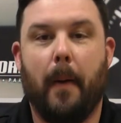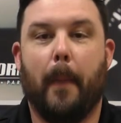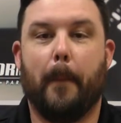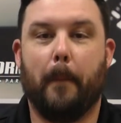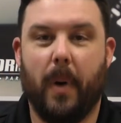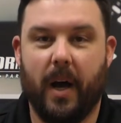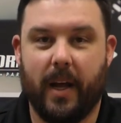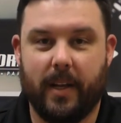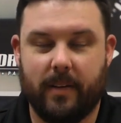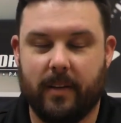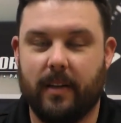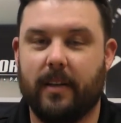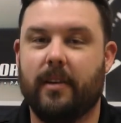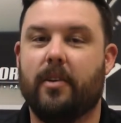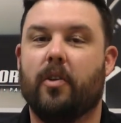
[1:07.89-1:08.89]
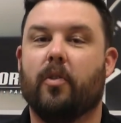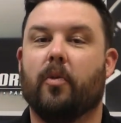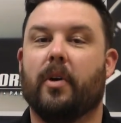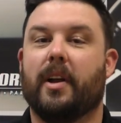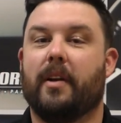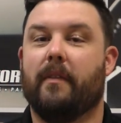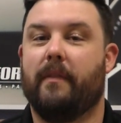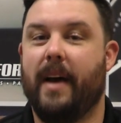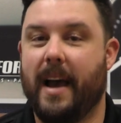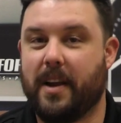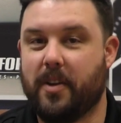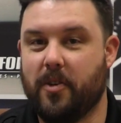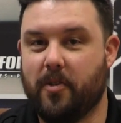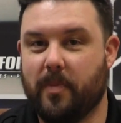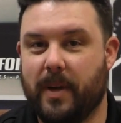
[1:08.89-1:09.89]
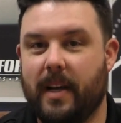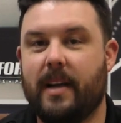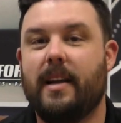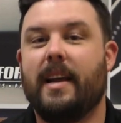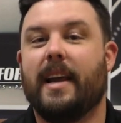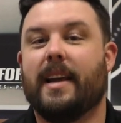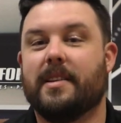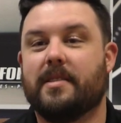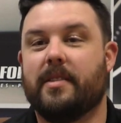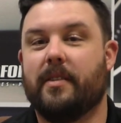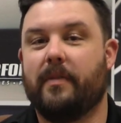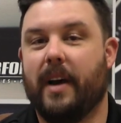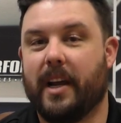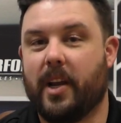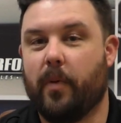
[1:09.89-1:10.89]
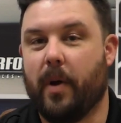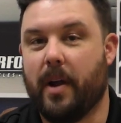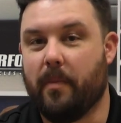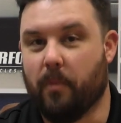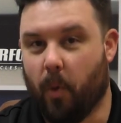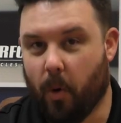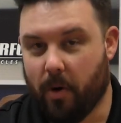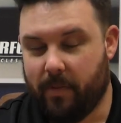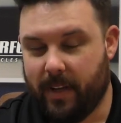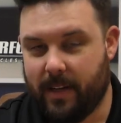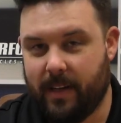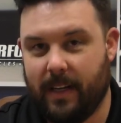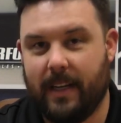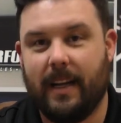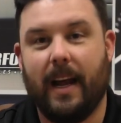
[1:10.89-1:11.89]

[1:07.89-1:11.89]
but running a vacuum, it gets to evacuate more of it.